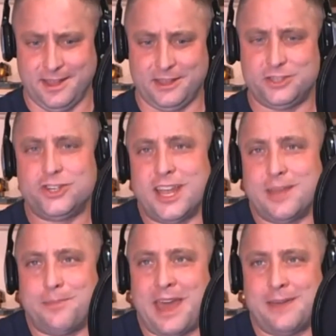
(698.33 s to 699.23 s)
should I
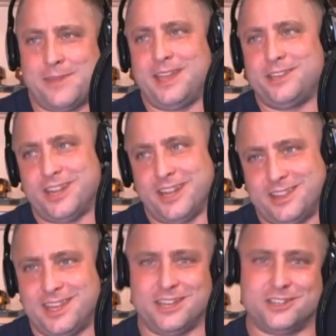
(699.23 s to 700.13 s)
get Batman? Should I
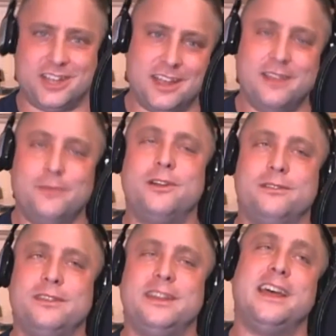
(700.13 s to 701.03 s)
get this?
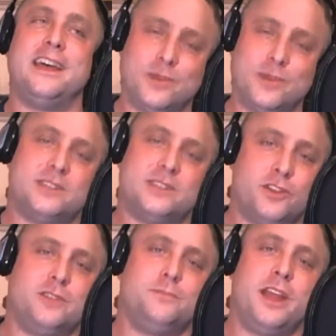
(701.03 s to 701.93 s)
Well, now this one has
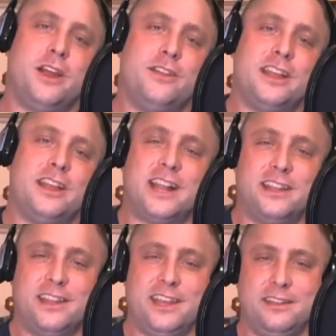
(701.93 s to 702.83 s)
multiplayer, and that's kind
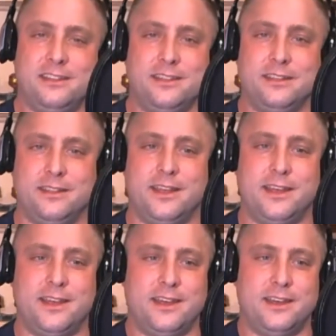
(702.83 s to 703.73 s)
of the,
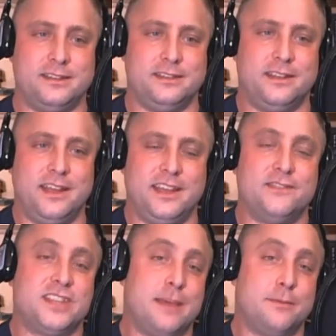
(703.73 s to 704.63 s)

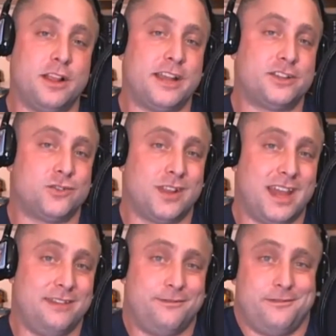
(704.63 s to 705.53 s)
gives the game a little extra
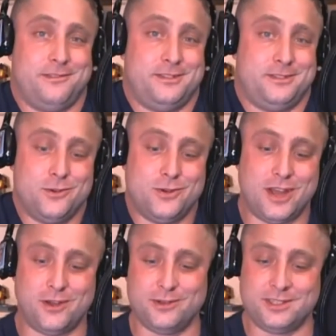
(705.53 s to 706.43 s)
life. Who
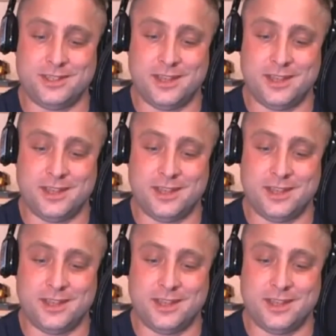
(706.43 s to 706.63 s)
knows?